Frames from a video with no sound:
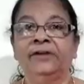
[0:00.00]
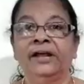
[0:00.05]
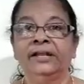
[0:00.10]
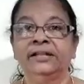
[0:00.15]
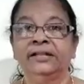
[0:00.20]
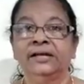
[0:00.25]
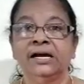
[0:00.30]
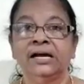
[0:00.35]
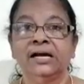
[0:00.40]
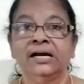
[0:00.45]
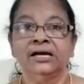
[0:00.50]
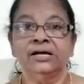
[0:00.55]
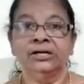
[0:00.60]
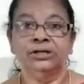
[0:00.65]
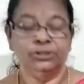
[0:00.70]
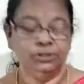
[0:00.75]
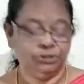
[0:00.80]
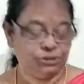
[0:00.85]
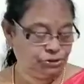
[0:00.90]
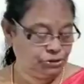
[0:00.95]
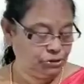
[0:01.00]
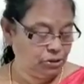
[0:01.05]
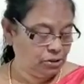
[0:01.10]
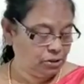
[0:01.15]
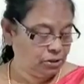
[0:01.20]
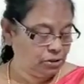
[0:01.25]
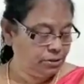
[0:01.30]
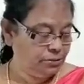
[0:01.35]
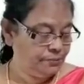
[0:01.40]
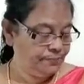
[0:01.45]
at the
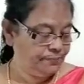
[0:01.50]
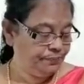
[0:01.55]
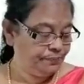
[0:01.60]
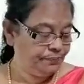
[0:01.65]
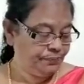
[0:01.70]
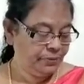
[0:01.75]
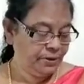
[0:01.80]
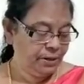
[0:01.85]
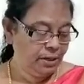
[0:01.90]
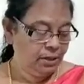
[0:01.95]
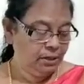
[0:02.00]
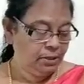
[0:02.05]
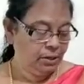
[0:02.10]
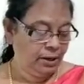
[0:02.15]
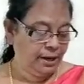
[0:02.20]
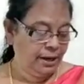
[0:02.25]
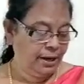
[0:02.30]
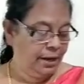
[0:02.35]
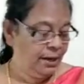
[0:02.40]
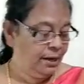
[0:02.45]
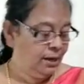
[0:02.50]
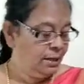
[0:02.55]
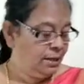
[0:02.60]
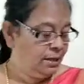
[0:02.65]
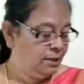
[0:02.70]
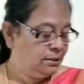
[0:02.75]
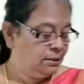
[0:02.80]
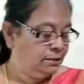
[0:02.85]
joke. Okay.